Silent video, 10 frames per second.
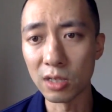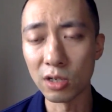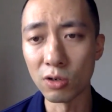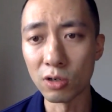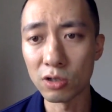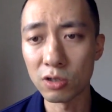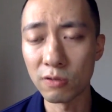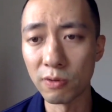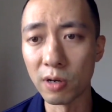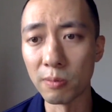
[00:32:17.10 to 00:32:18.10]
Hirsch
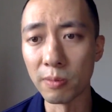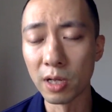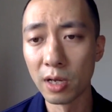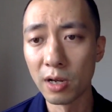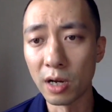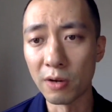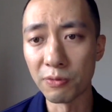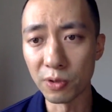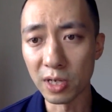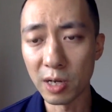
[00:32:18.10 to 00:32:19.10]
from
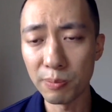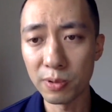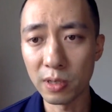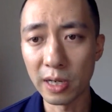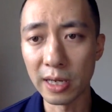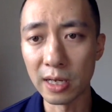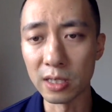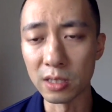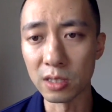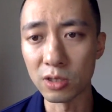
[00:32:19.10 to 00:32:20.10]
FreeUp.
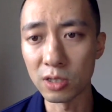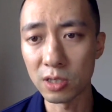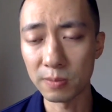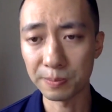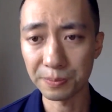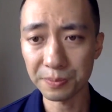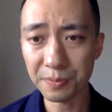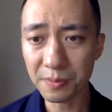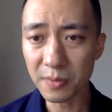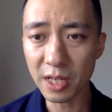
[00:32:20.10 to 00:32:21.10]
And
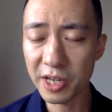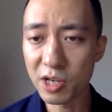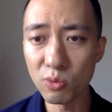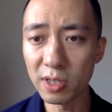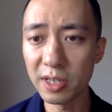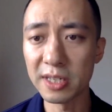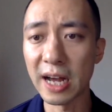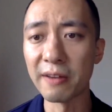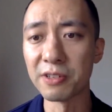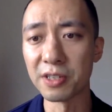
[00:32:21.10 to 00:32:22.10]
he really
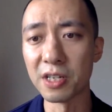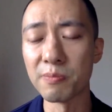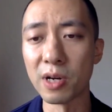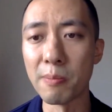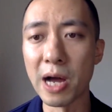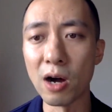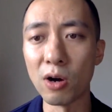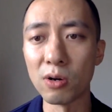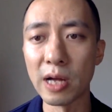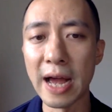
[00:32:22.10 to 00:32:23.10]
dives deep
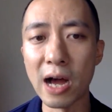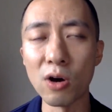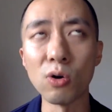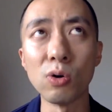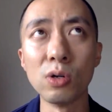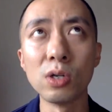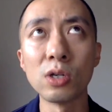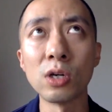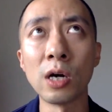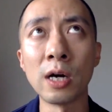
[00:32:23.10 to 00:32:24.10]
about how
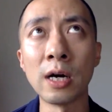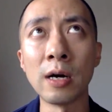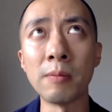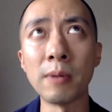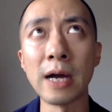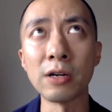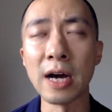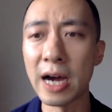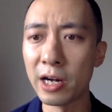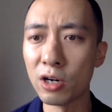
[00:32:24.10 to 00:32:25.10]
to
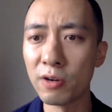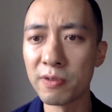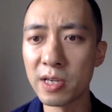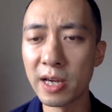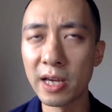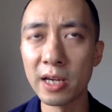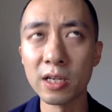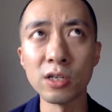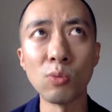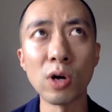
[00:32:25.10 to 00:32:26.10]
hire a
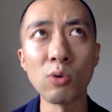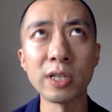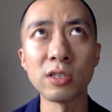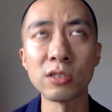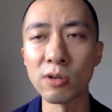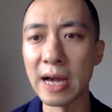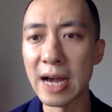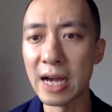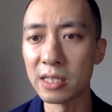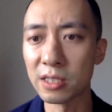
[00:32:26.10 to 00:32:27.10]
VA, what questions to
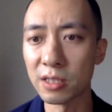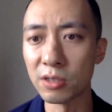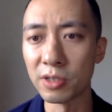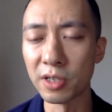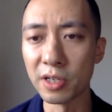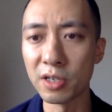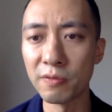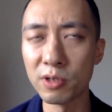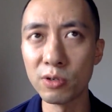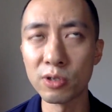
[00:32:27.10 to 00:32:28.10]
ask, in the
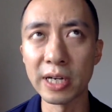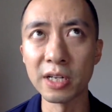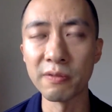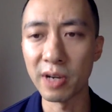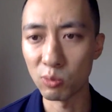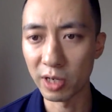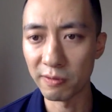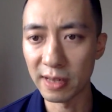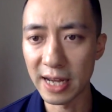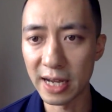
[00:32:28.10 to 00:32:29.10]
interview to identify red
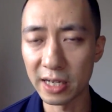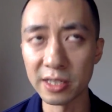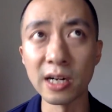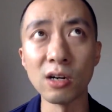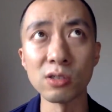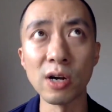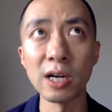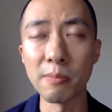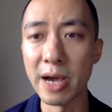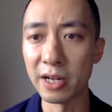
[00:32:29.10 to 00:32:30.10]
flags, and also how
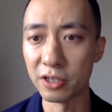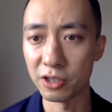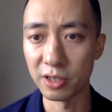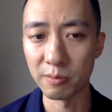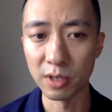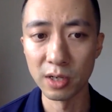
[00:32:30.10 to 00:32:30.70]
to manage them.